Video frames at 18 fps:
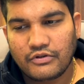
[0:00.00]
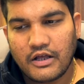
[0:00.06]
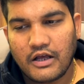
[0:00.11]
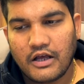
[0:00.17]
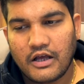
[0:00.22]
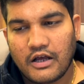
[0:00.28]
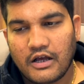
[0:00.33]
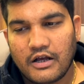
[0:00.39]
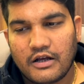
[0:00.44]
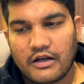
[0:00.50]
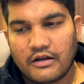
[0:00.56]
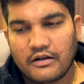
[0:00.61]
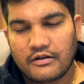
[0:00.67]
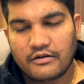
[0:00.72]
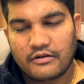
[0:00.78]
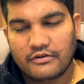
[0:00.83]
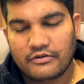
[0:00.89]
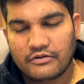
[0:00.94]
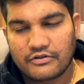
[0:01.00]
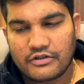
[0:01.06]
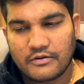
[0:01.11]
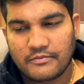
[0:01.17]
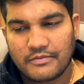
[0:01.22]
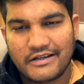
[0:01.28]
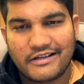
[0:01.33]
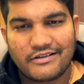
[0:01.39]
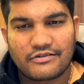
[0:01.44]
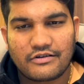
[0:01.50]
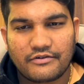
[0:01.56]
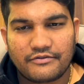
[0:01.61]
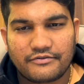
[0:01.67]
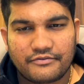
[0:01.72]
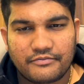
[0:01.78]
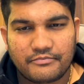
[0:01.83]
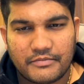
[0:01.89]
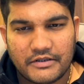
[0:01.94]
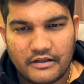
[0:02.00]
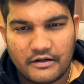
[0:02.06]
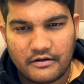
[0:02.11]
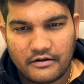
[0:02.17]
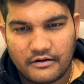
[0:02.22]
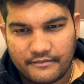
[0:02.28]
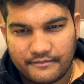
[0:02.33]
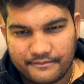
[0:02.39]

the you know siblings of mother,